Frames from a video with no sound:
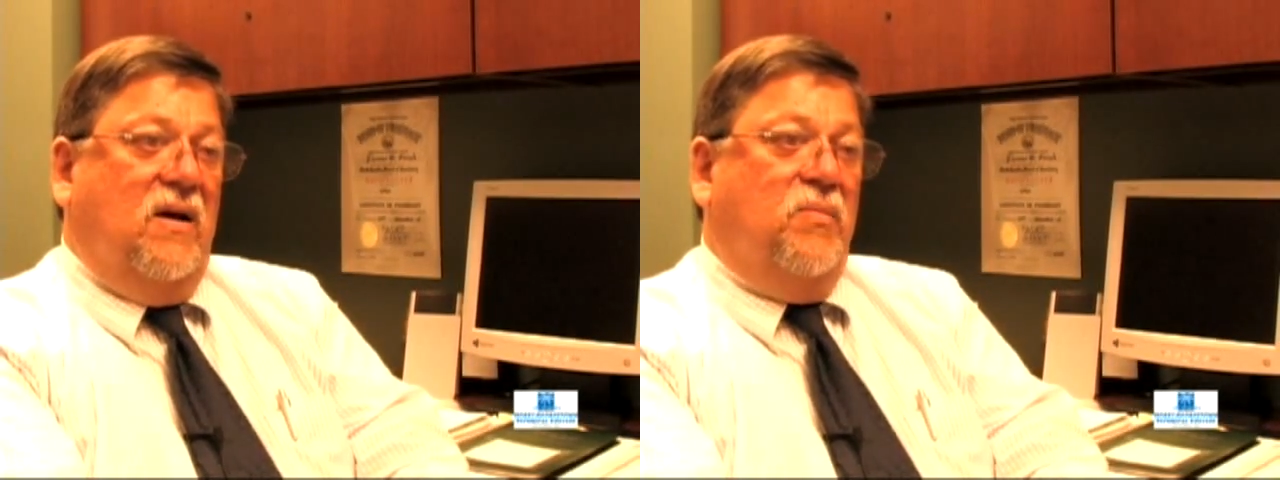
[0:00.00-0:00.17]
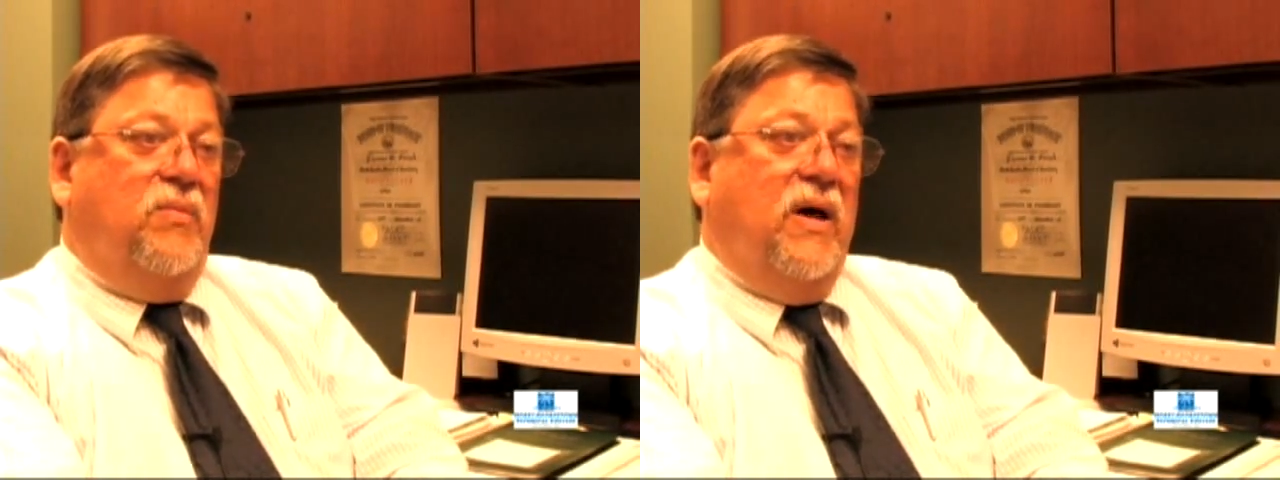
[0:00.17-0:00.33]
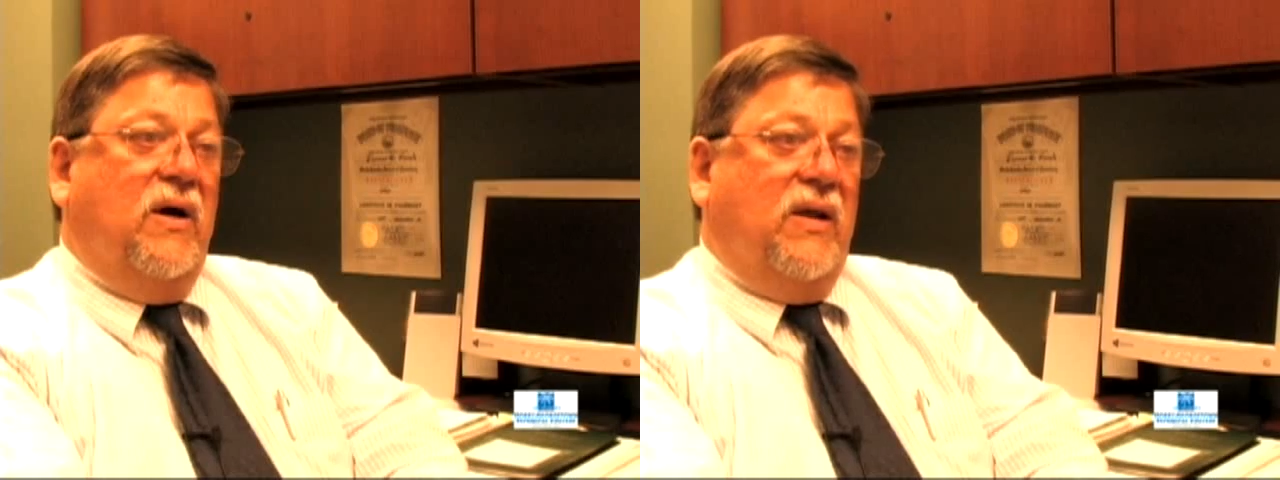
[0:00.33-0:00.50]

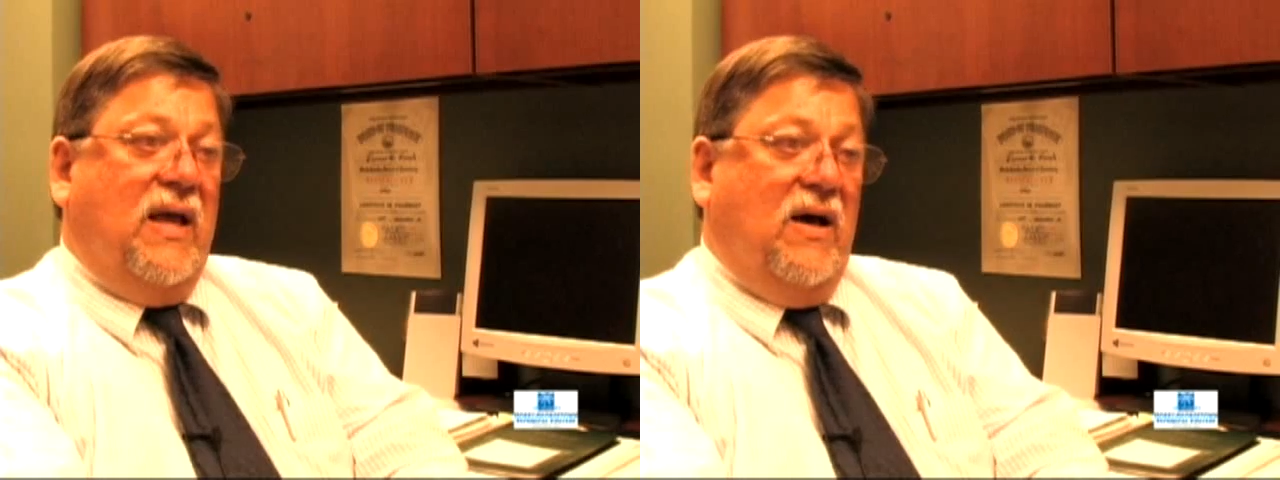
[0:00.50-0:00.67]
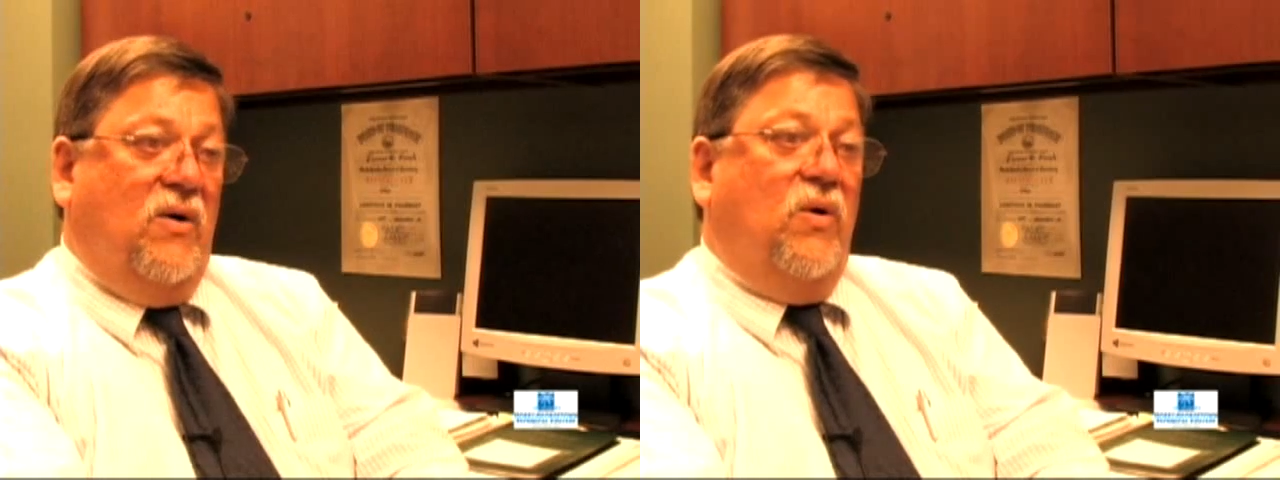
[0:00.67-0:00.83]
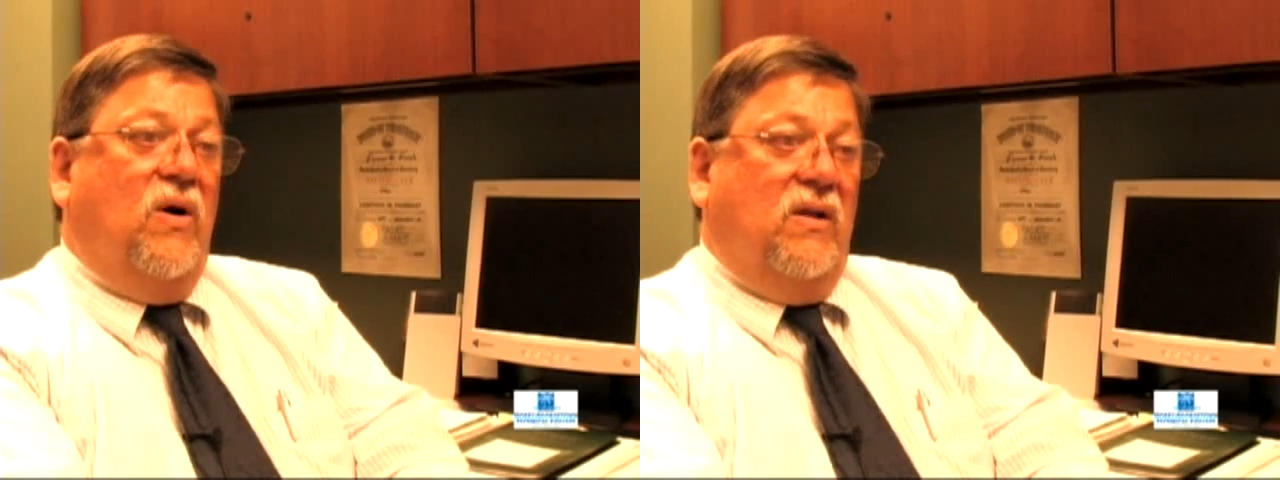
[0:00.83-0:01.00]
about
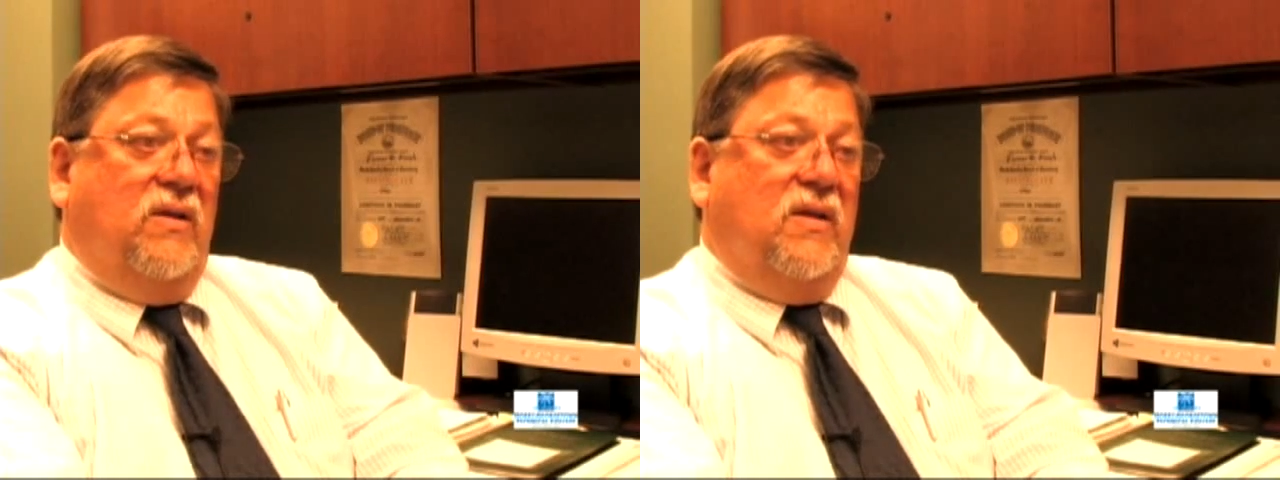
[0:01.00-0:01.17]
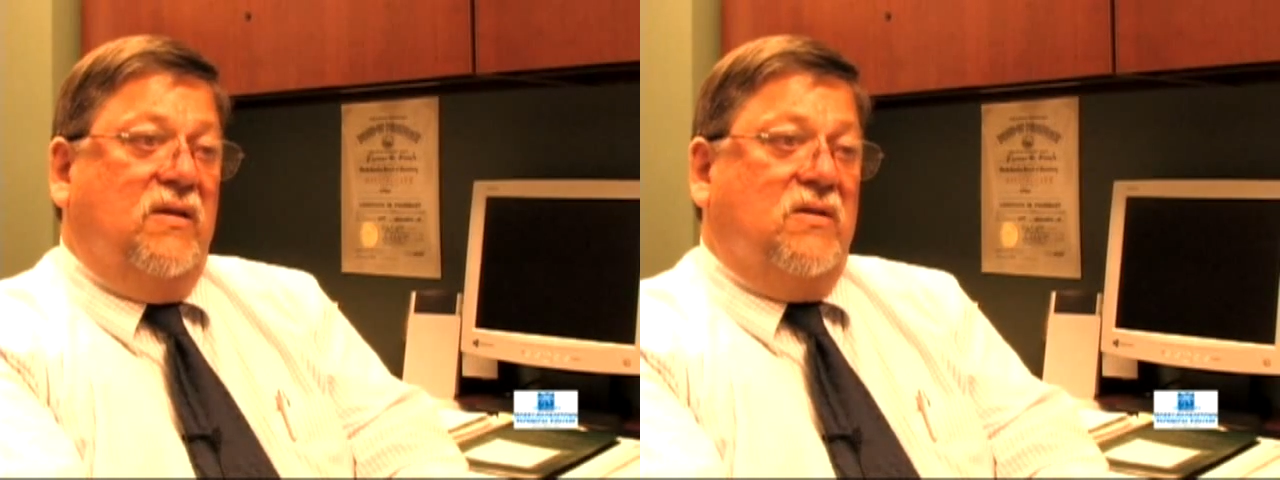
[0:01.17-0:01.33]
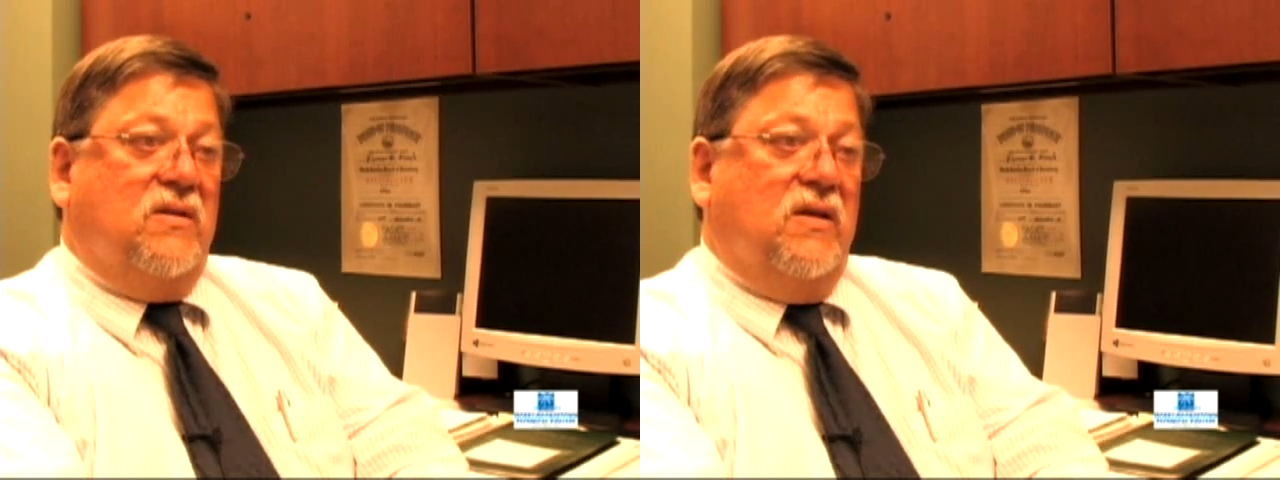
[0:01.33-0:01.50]
how all of
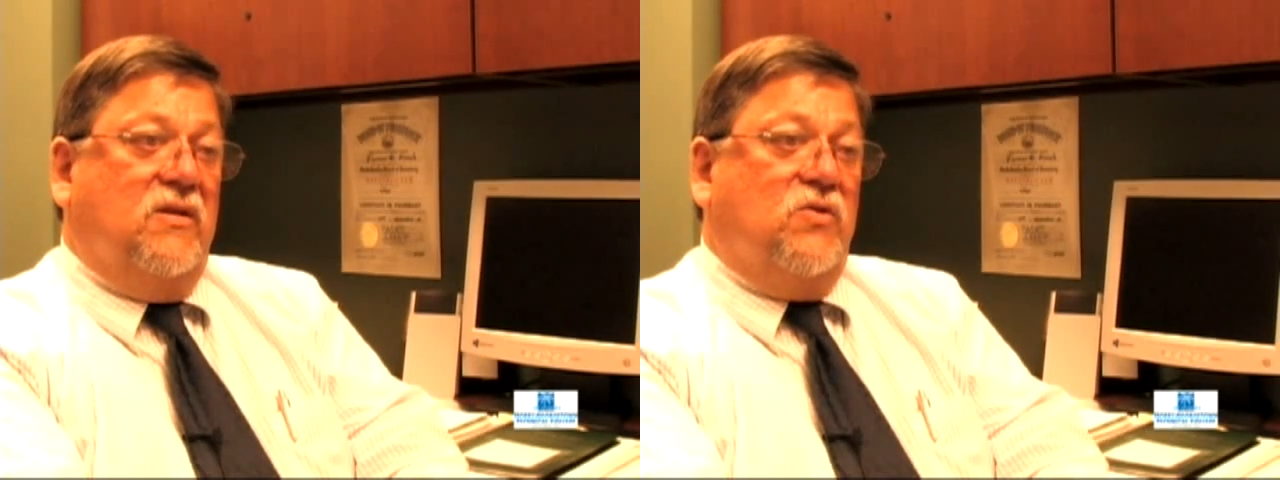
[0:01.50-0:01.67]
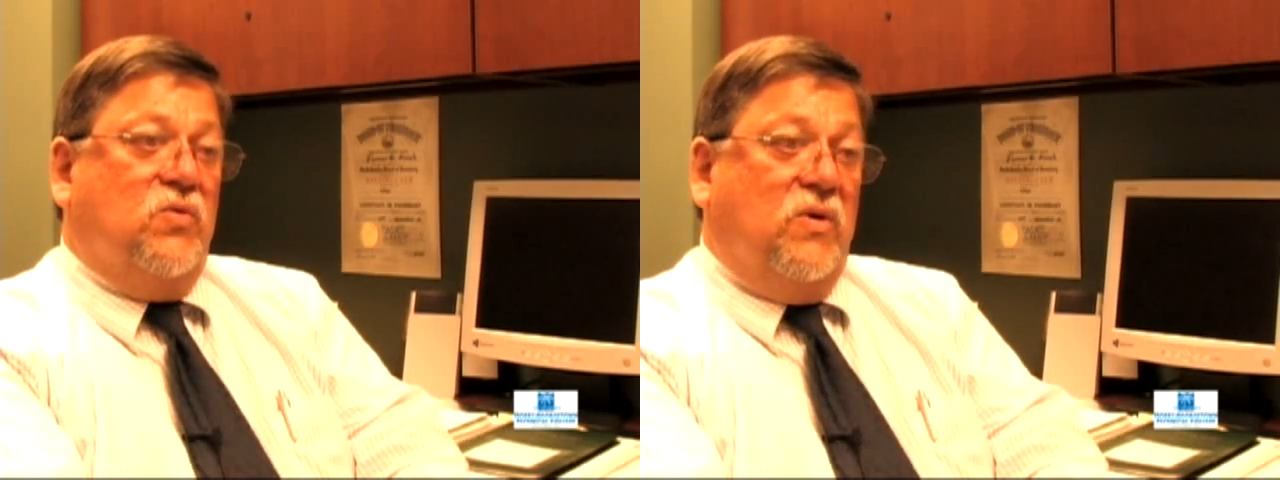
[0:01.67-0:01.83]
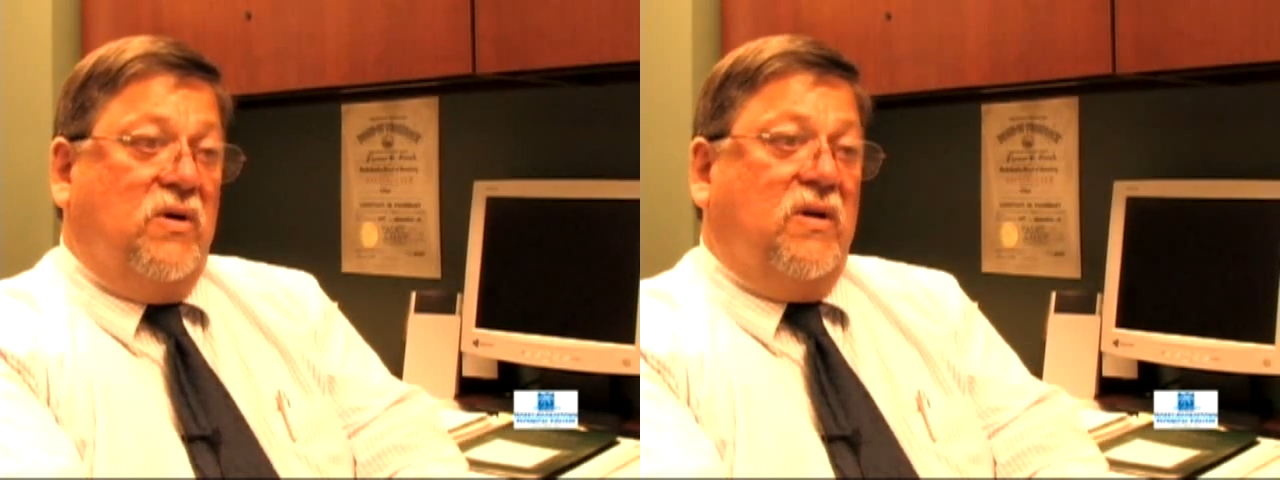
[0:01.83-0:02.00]
these
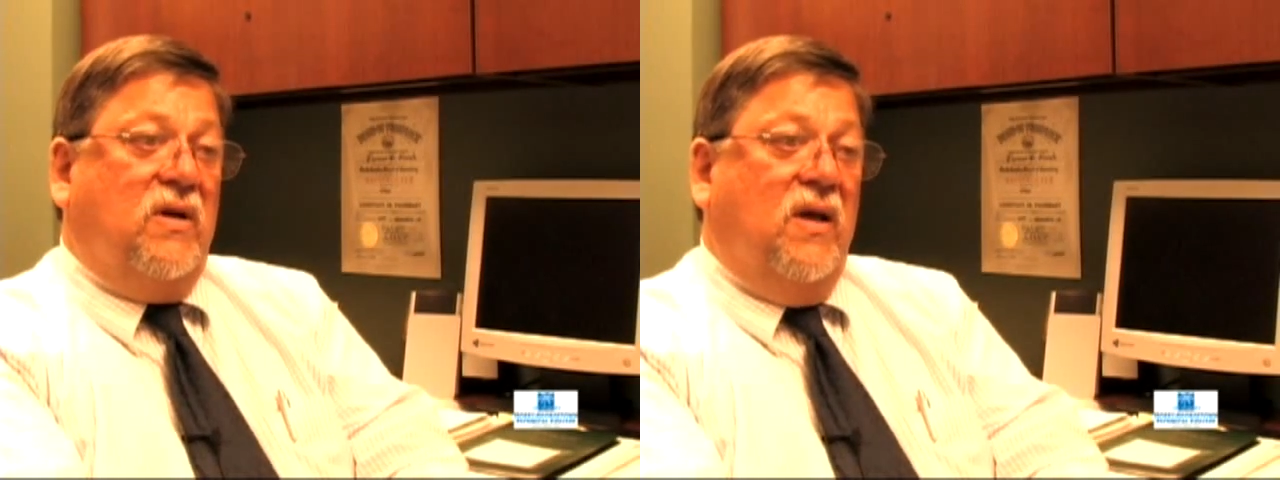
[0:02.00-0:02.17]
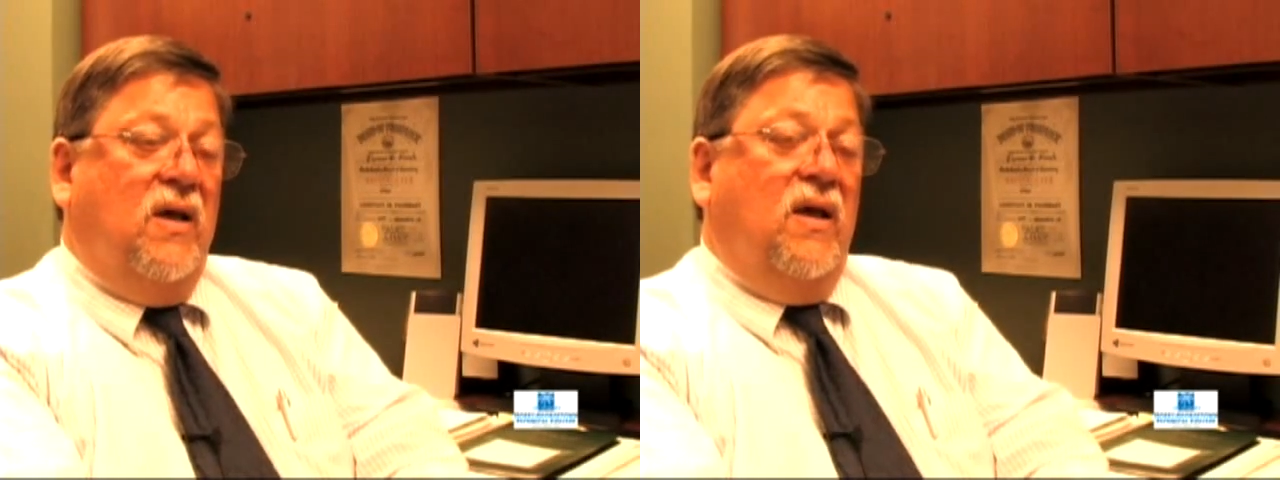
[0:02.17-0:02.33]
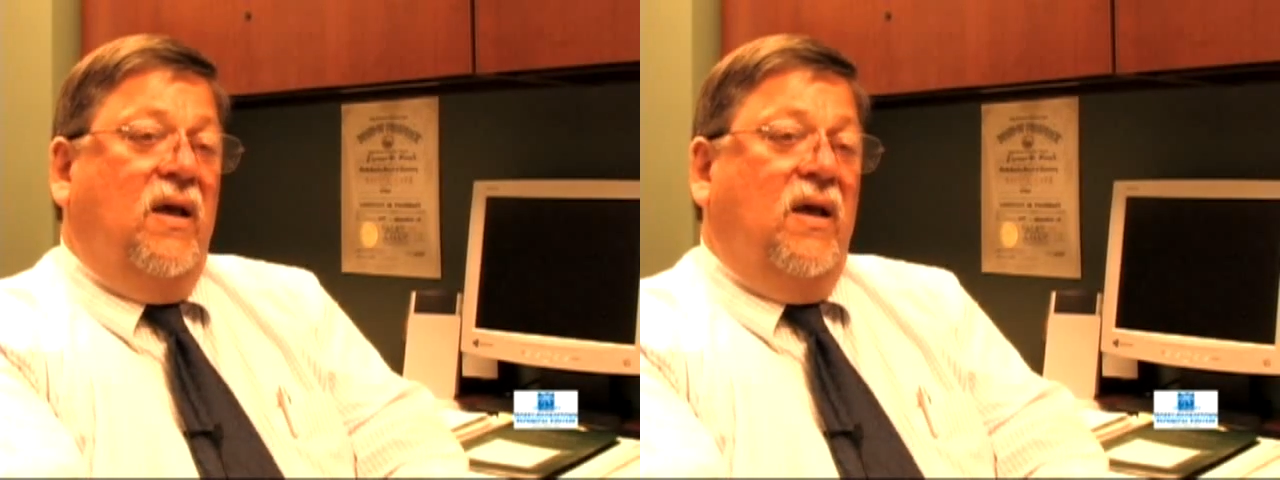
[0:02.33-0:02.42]
things work